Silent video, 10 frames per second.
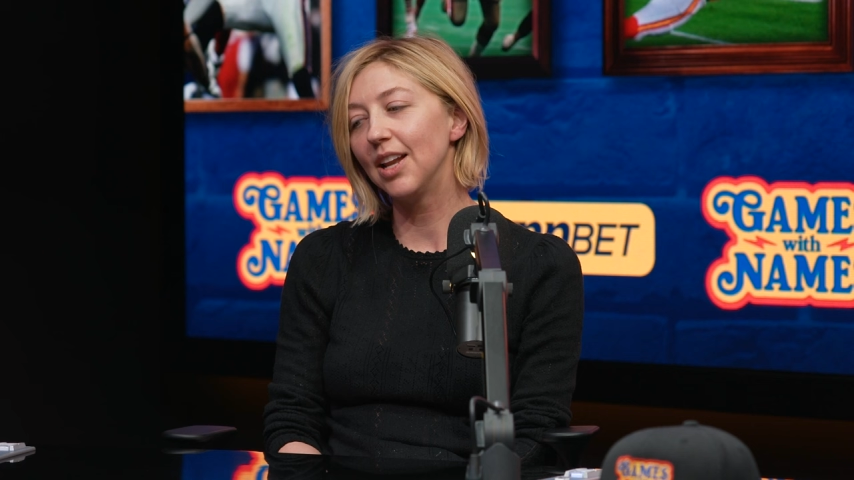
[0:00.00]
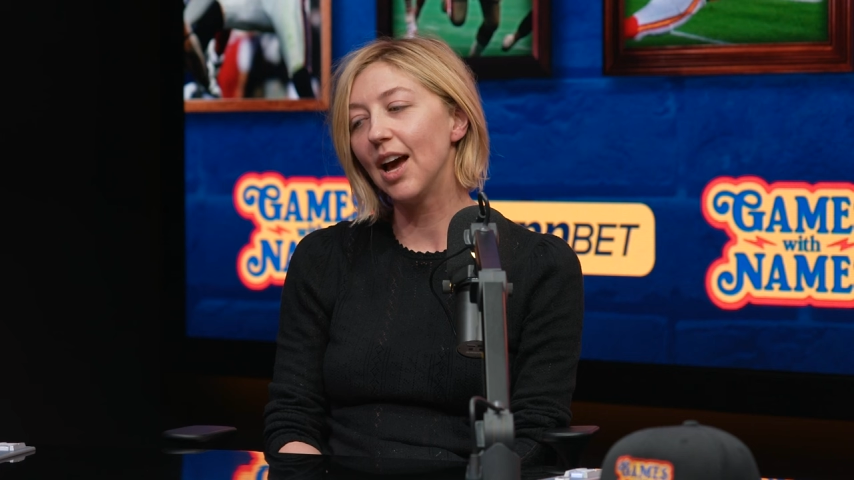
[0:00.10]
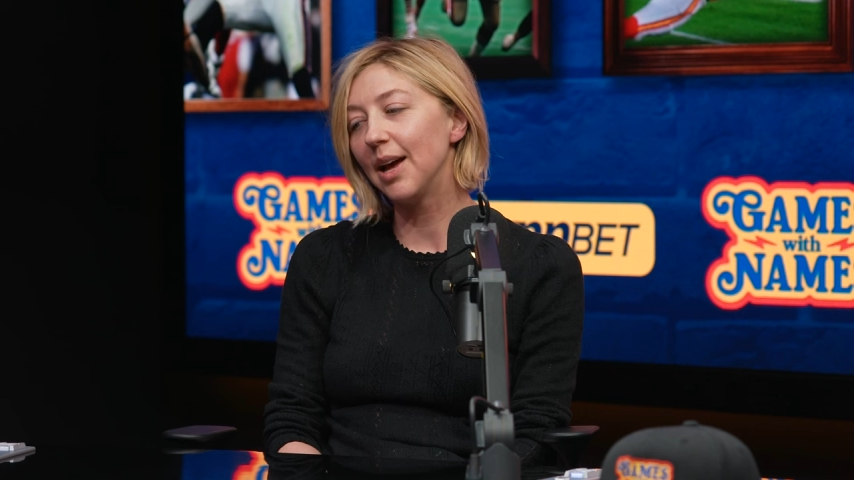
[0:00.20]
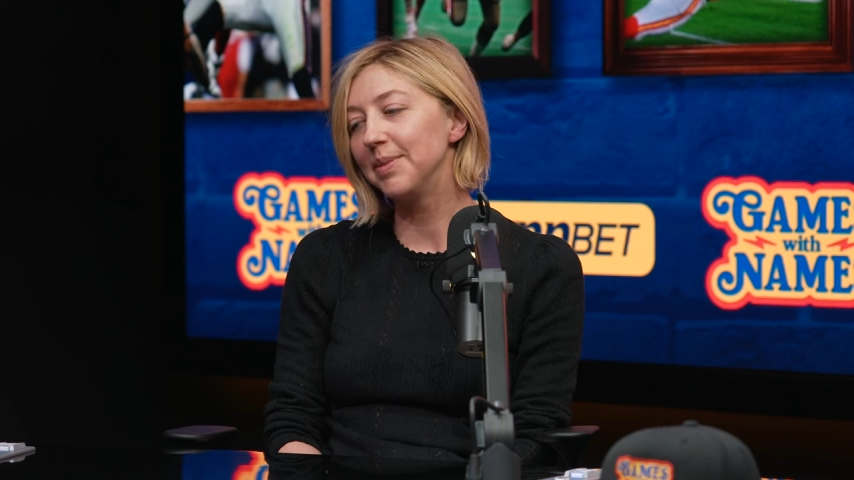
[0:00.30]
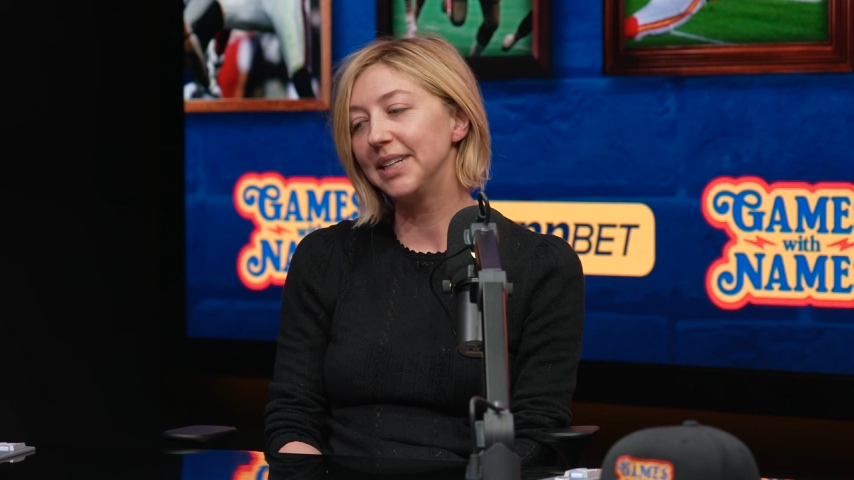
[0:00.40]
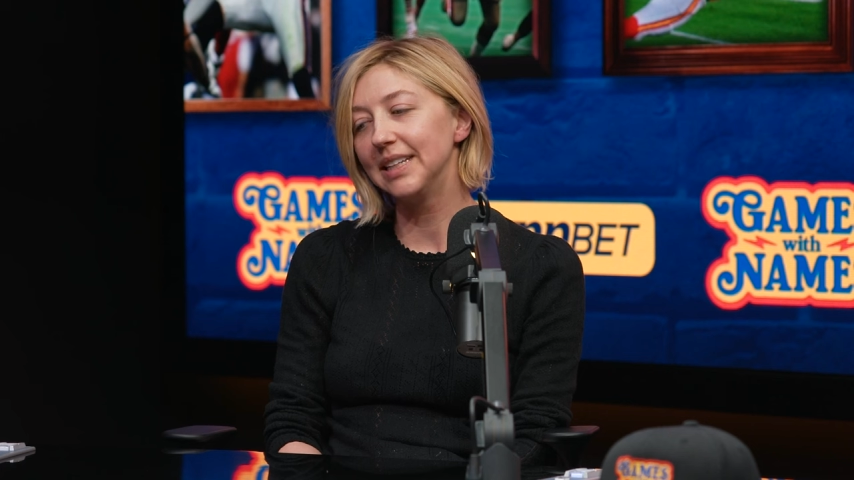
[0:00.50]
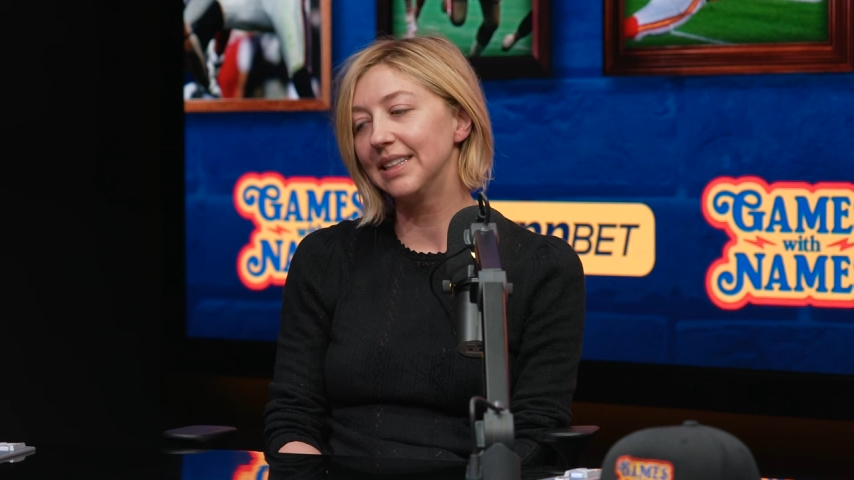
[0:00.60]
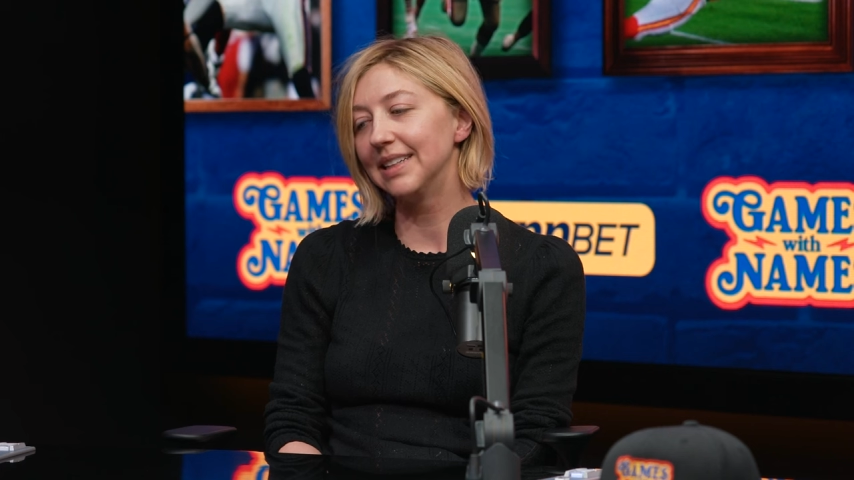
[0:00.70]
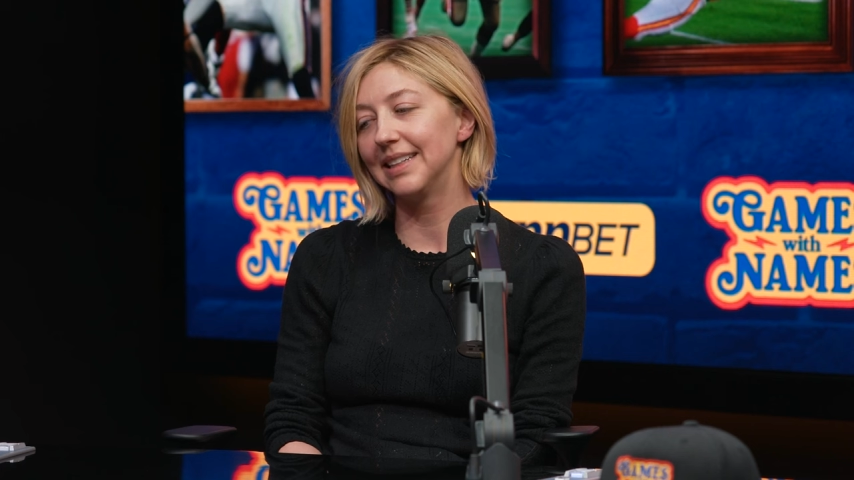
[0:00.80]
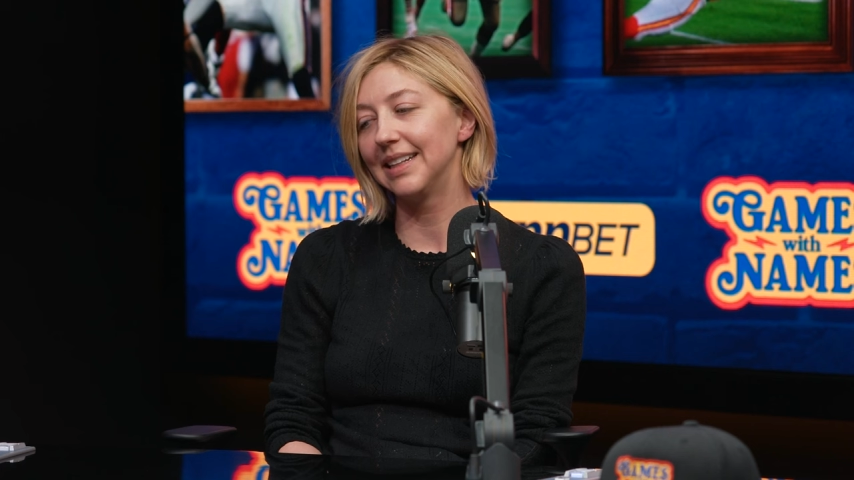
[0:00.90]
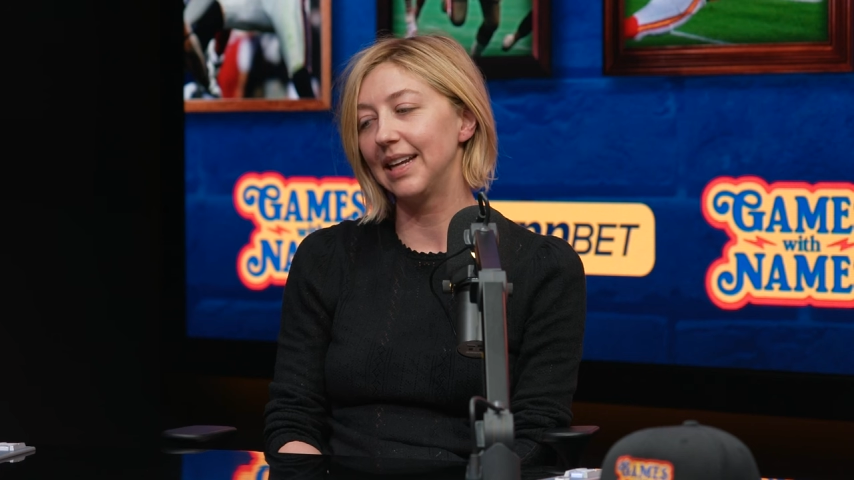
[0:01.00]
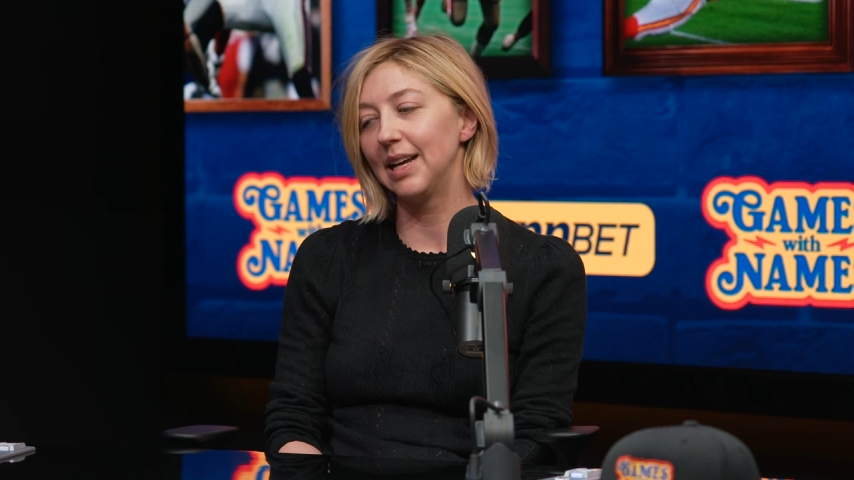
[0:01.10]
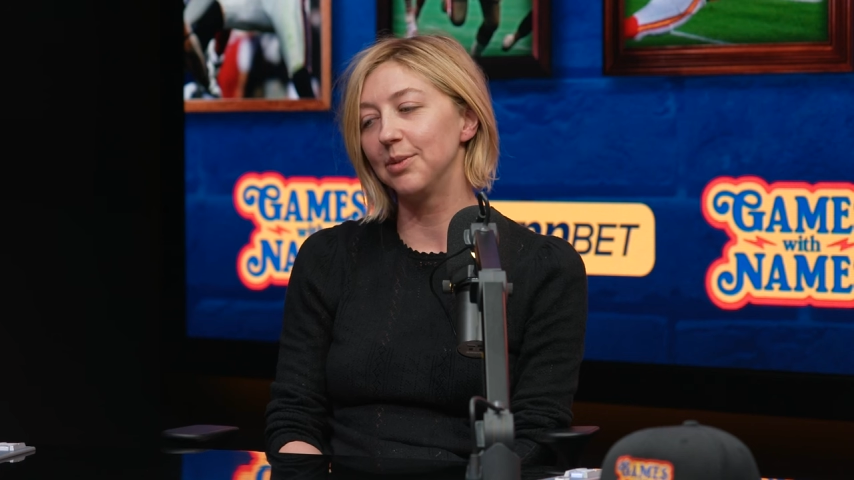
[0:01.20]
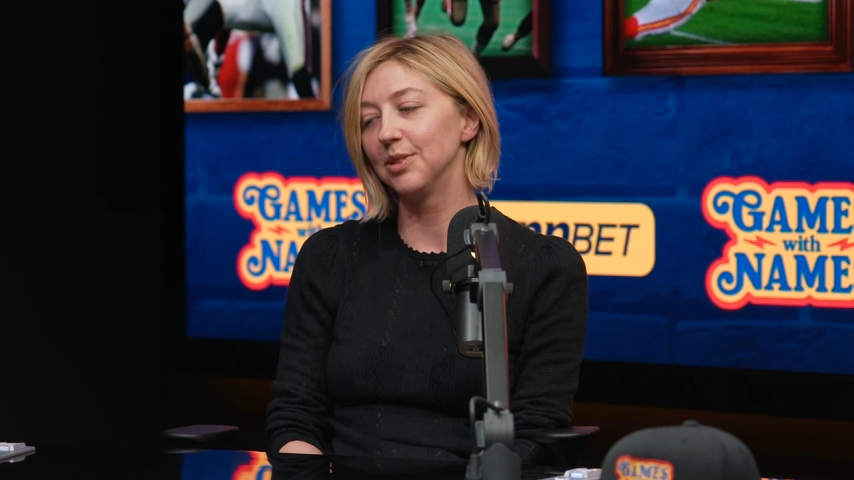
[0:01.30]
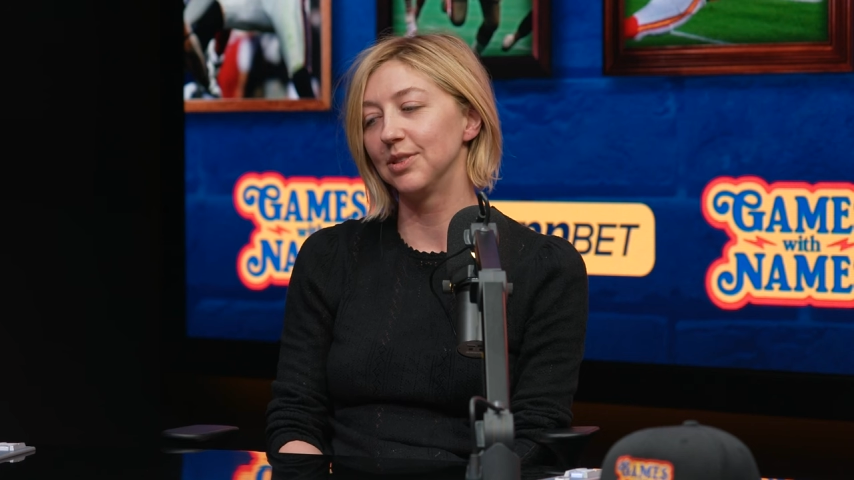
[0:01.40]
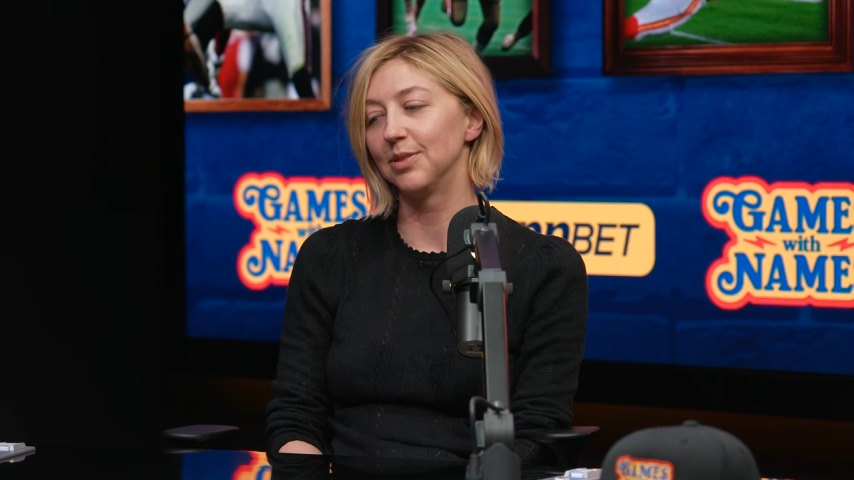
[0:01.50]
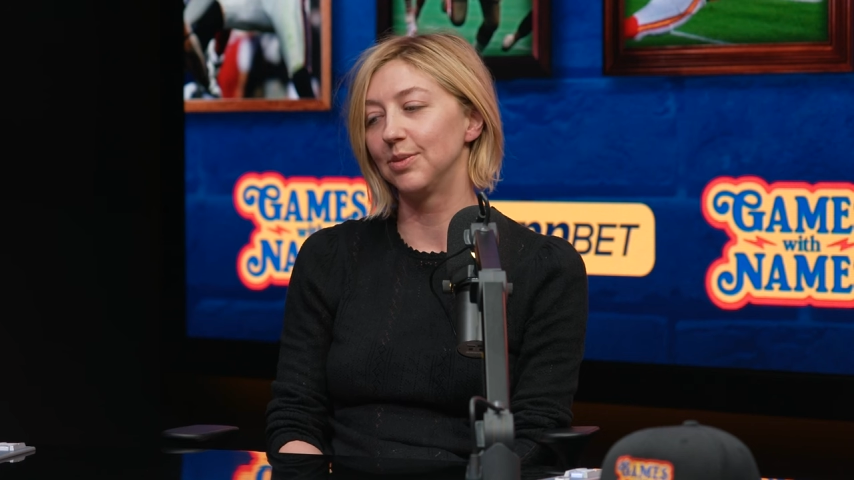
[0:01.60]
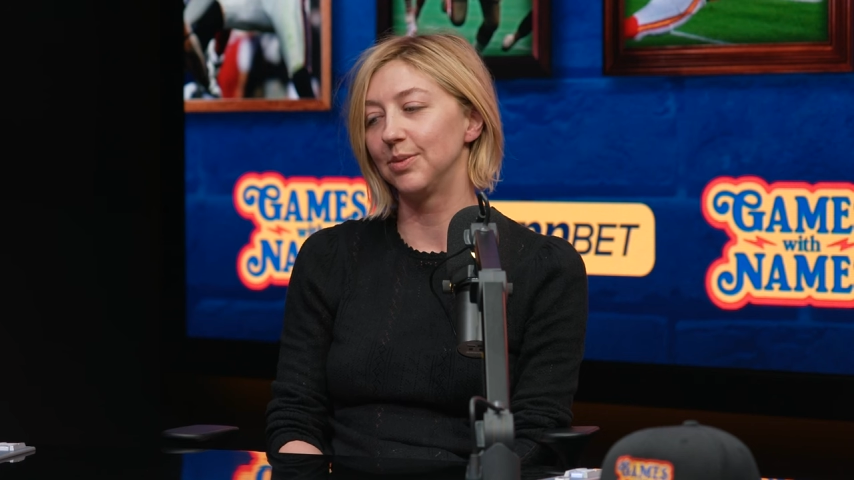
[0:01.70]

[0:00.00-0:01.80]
I mean, it was